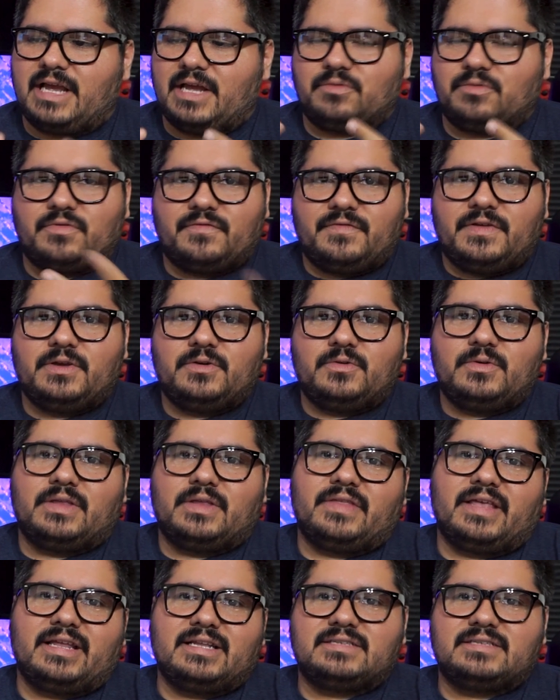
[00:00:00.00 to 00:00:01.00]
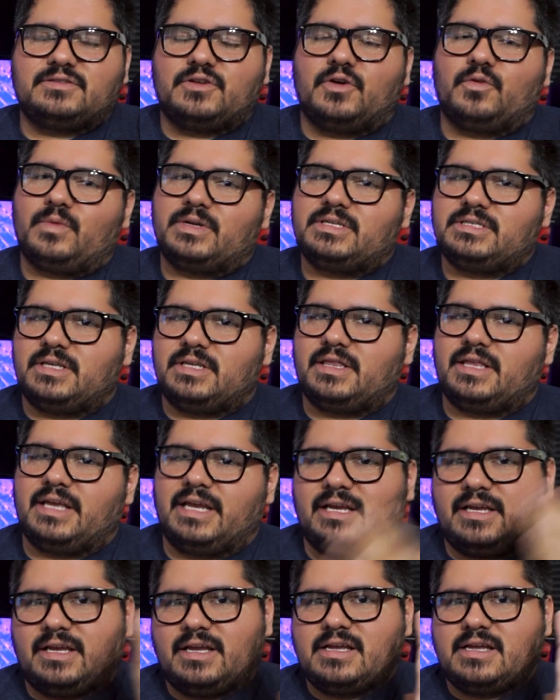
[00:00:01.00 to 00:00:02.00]
and review and let us know what you
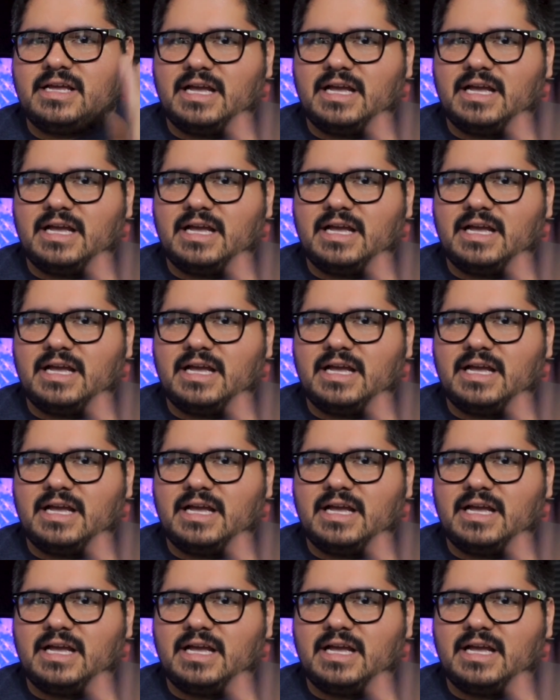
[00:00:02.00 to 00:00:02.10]
think,